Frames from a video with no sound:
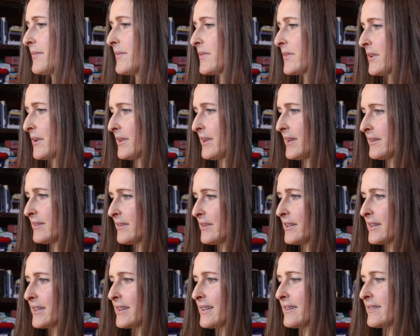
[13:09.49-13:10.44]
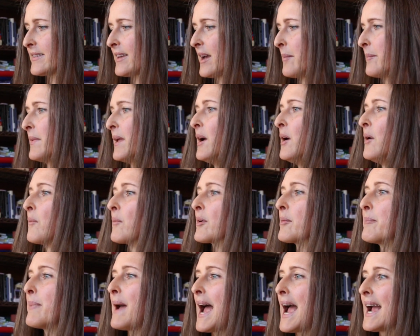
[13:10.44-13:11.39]
So let's look this up.
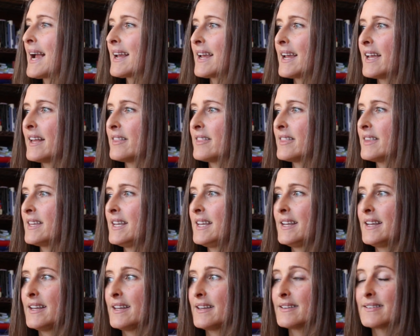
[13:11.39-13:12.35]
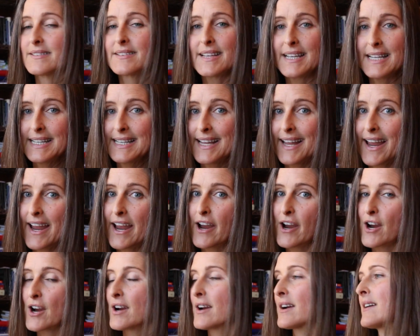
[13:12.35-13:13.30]
We're back at the
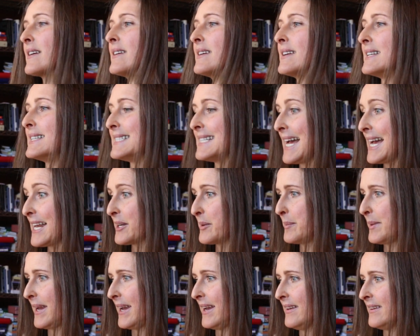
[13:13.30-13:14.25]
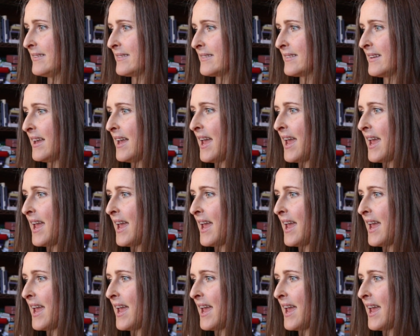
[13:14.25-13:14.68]
skincare database.